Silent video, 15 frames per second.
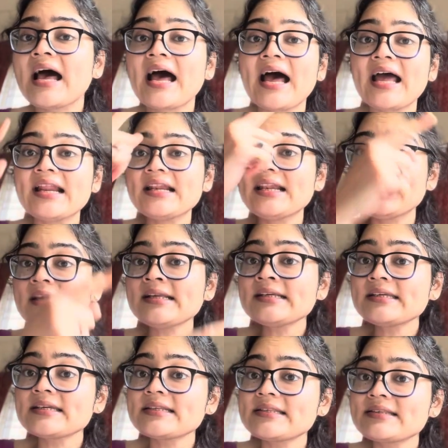I'll
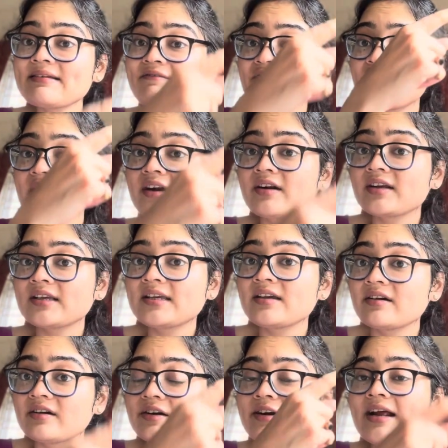link it somewhere here
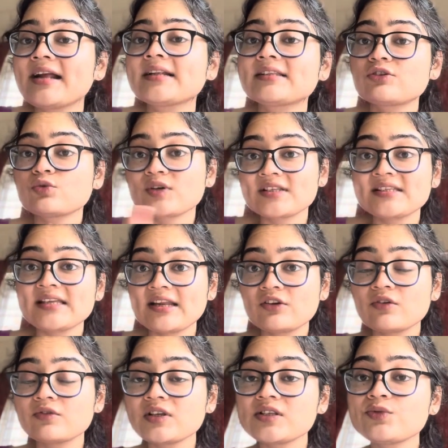at towards the end
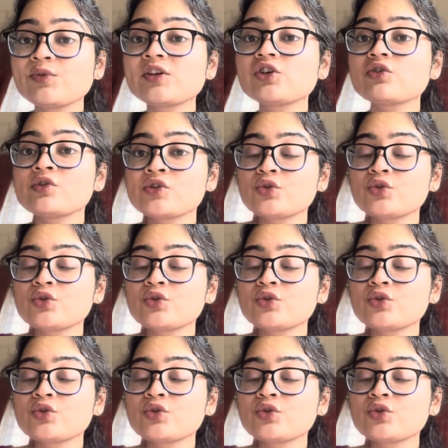of this video,